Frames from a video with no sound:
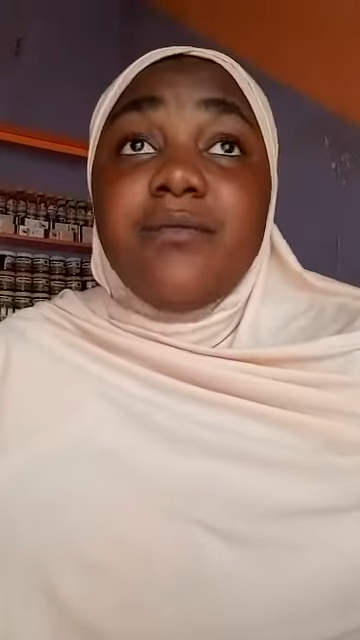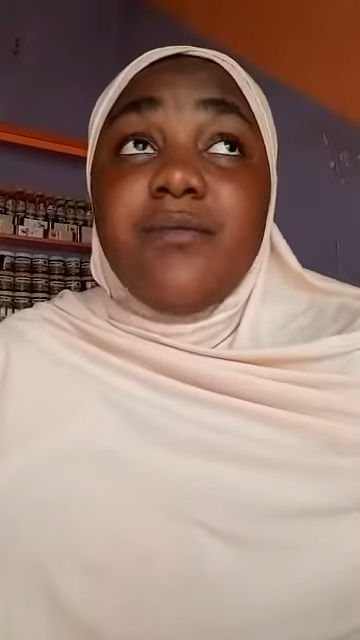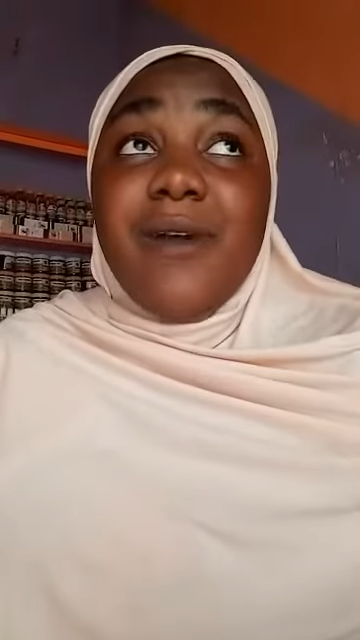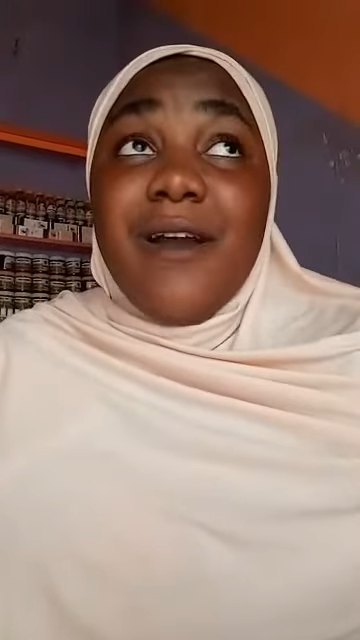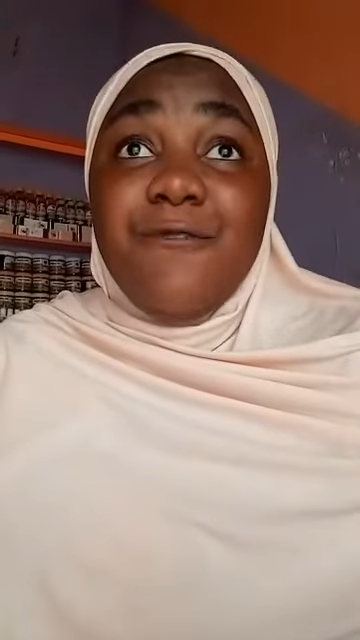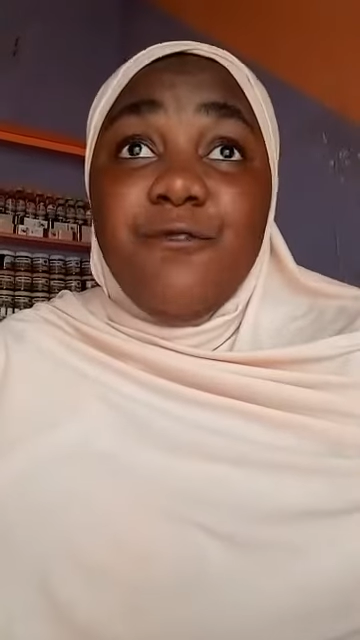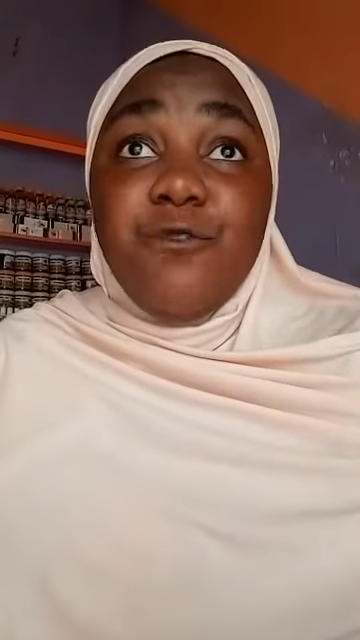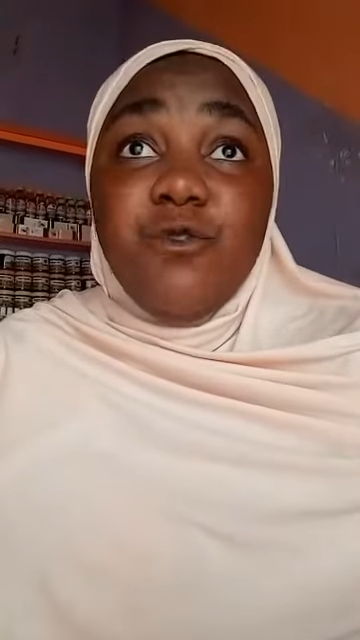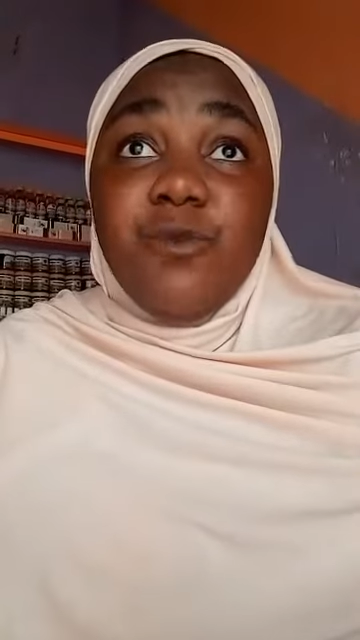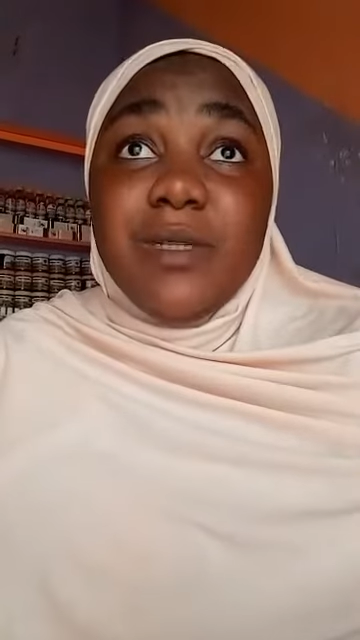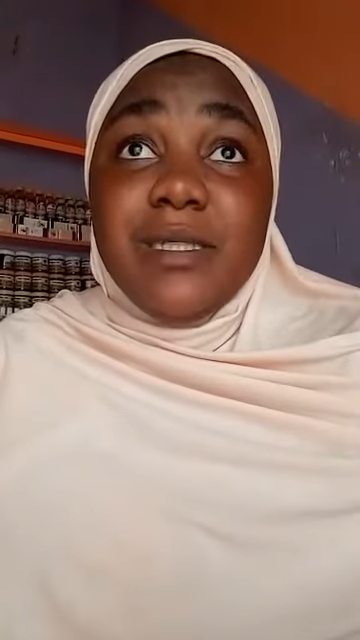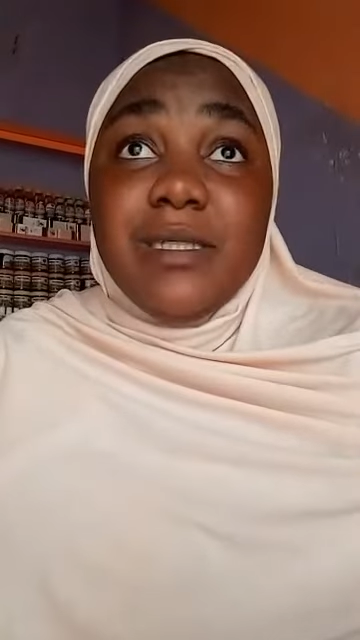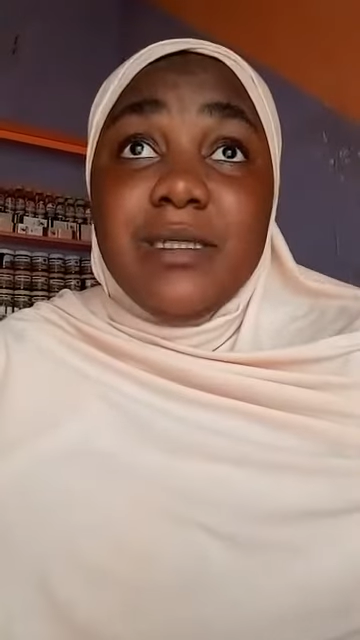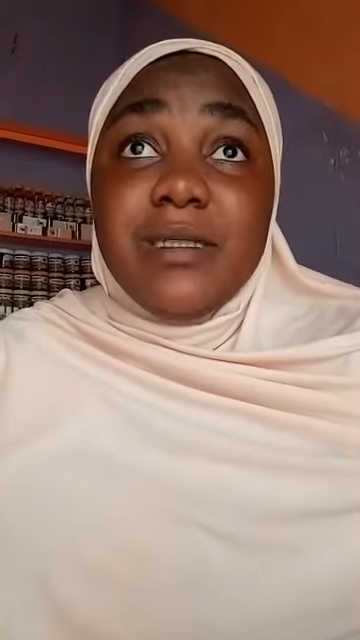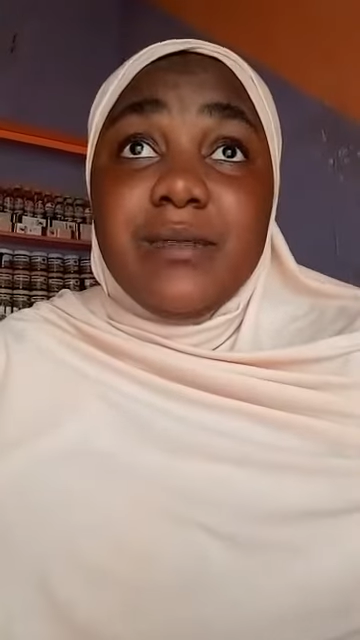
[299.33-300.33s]

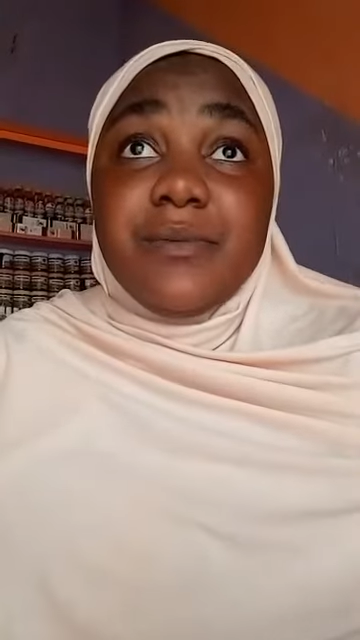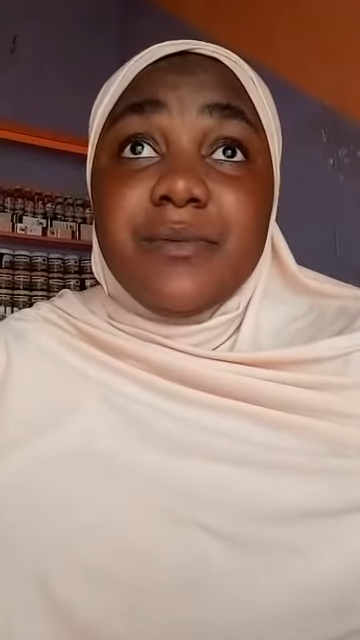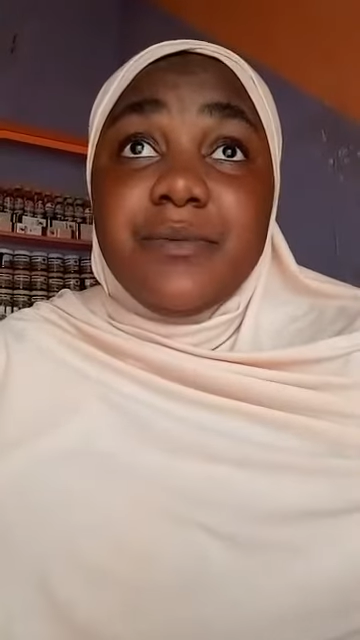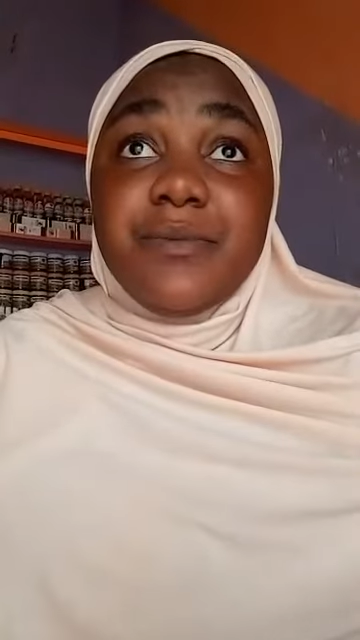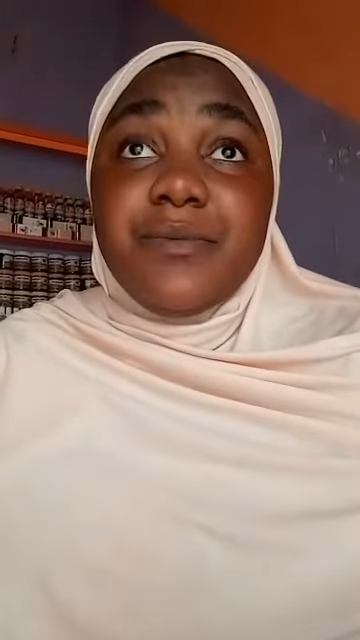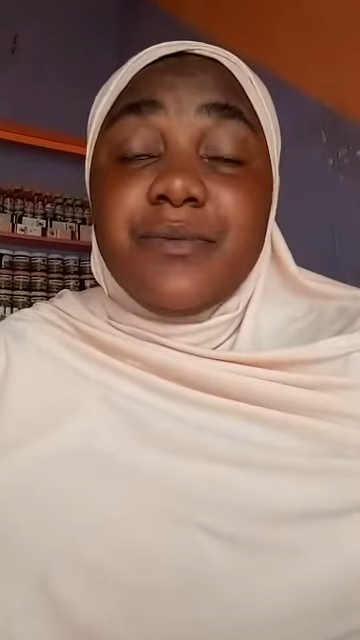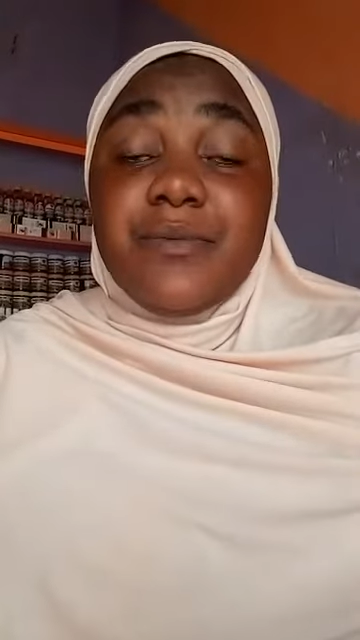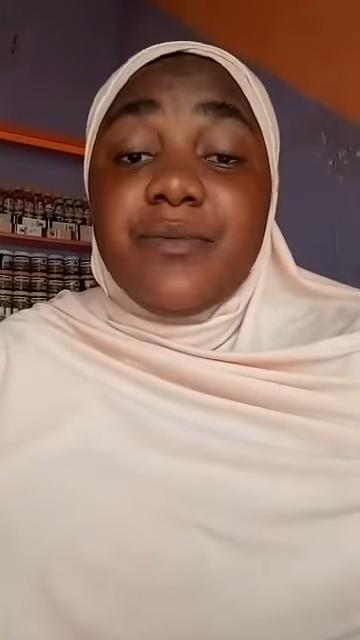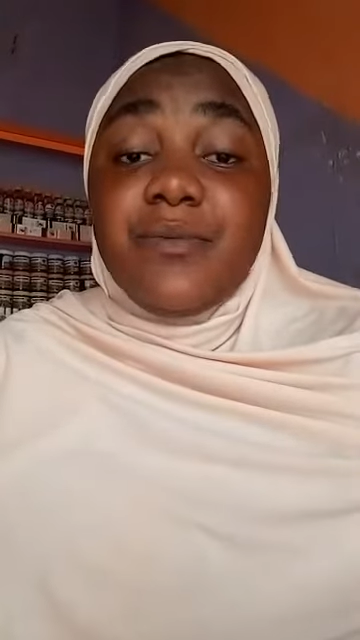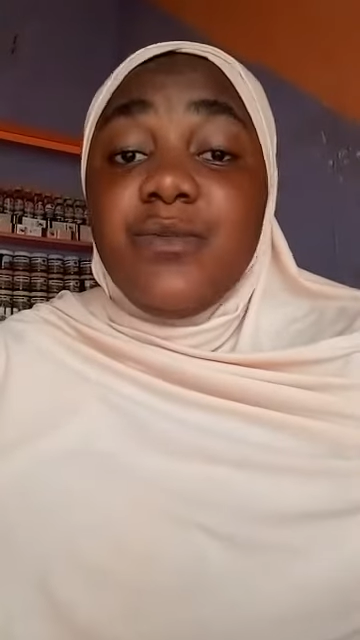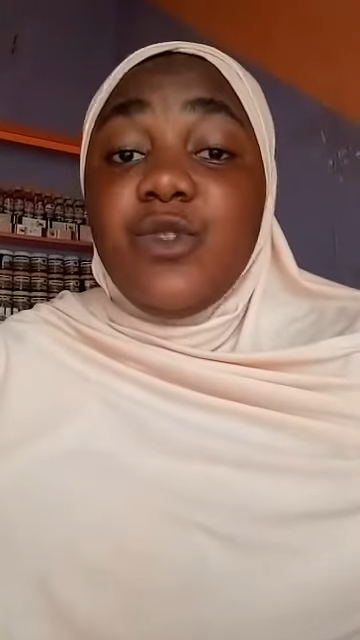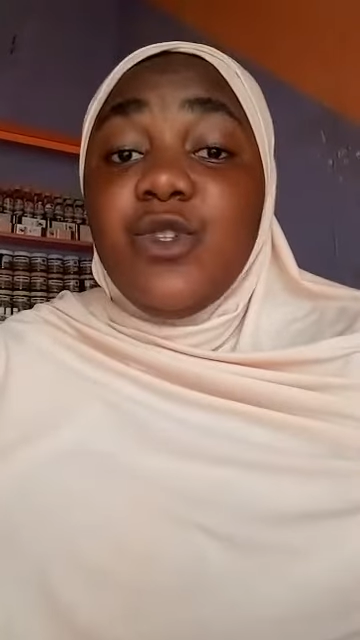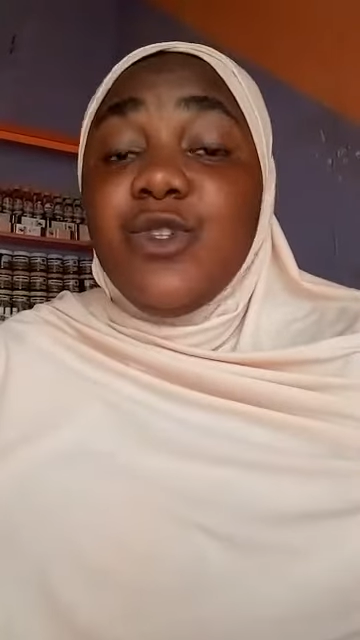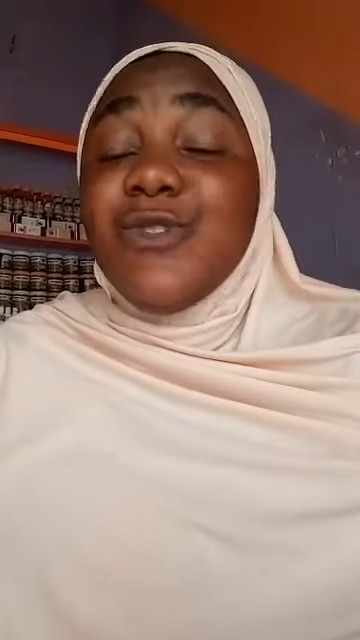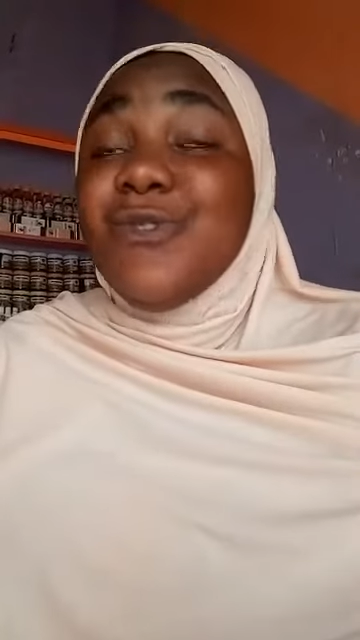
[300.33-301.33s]
performance
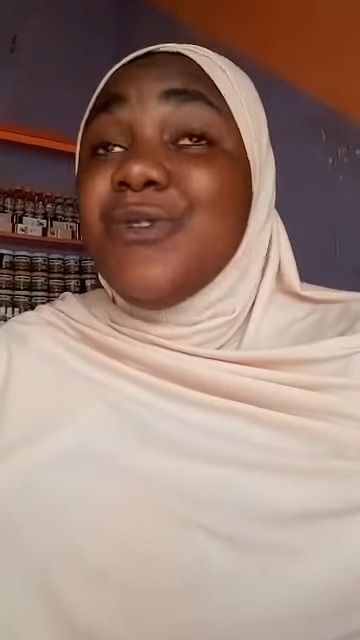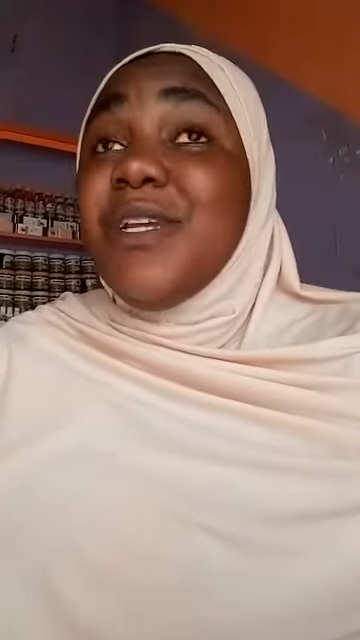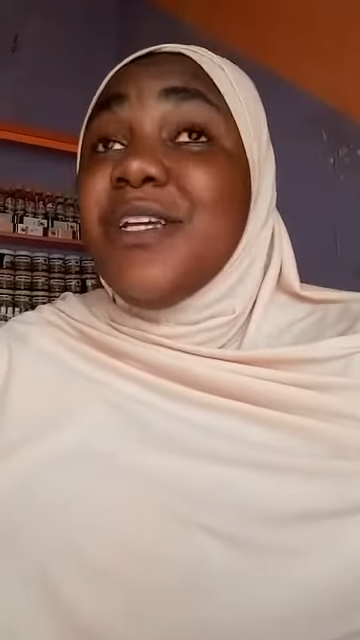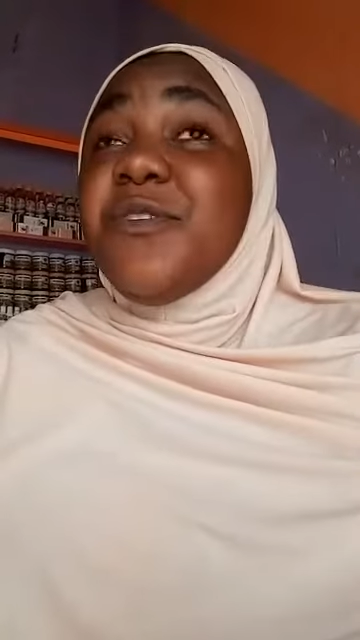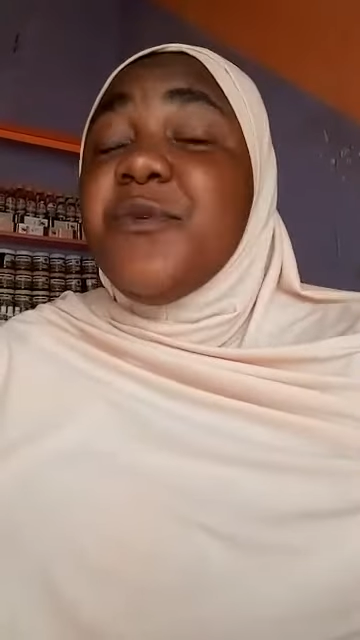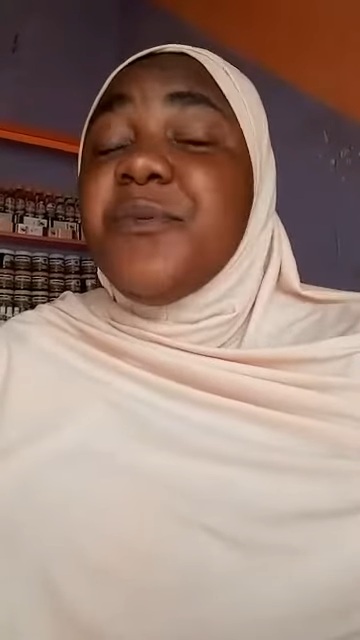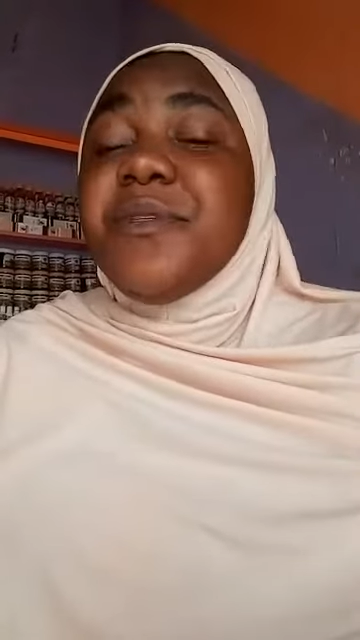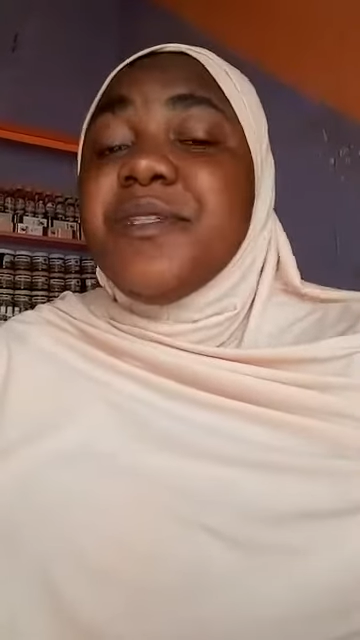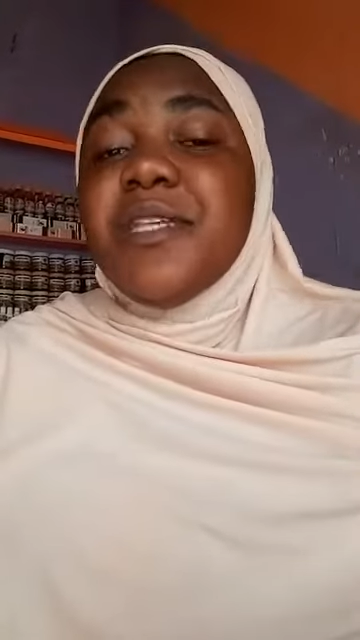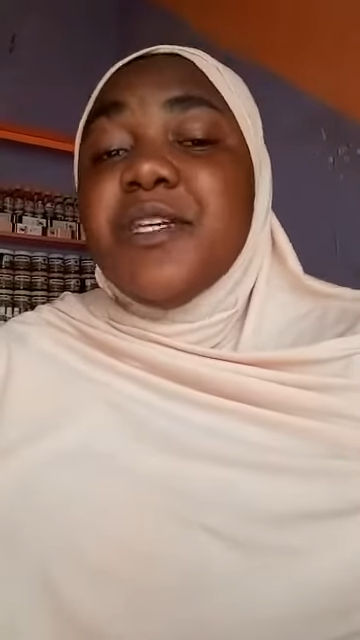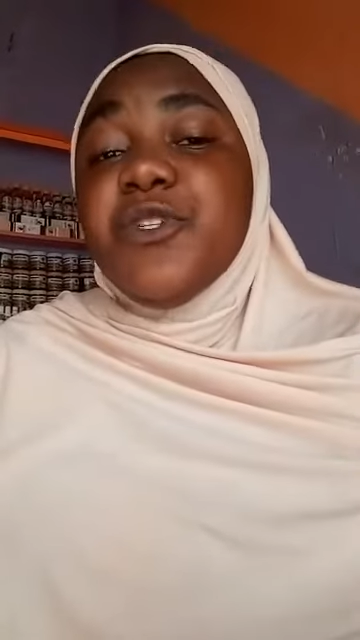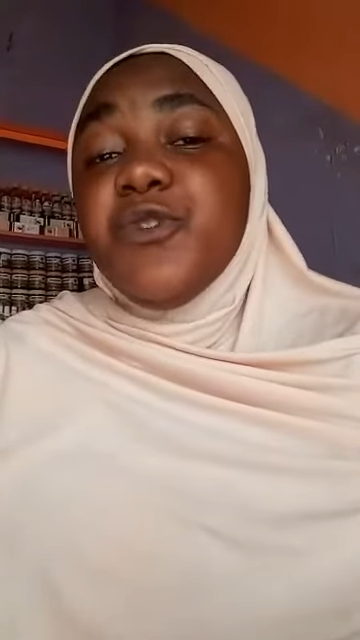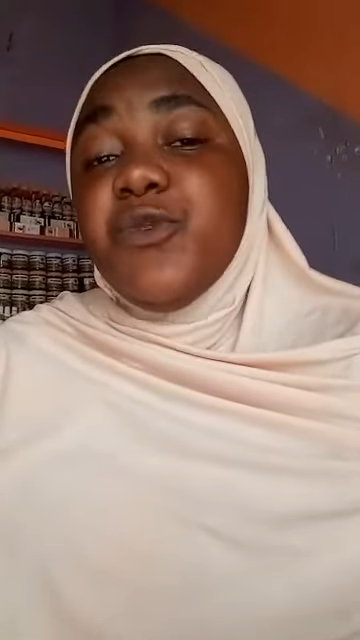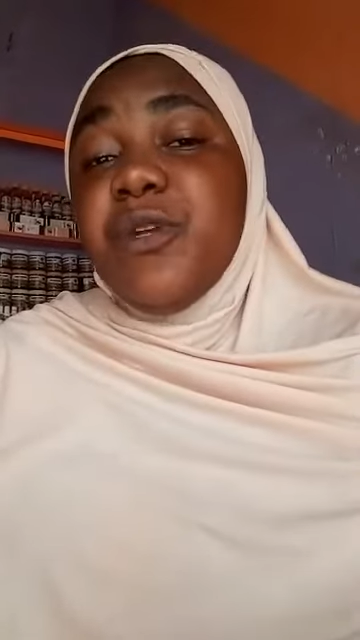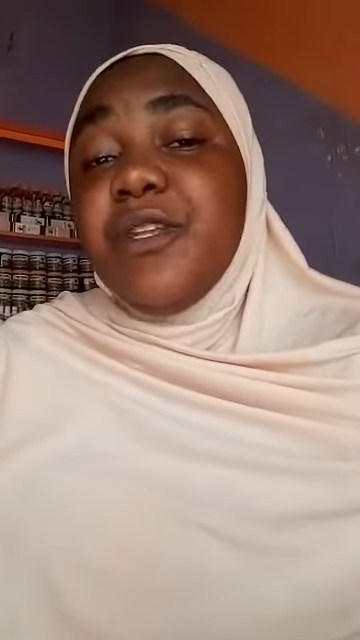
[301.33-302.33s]
so that they will be
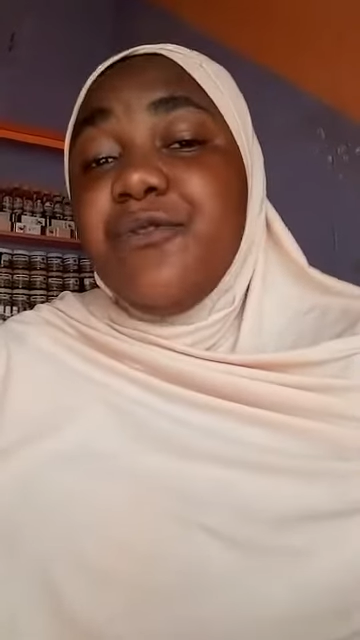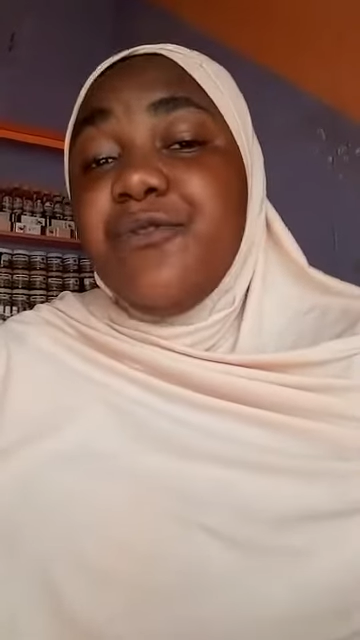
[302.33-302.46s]
sexually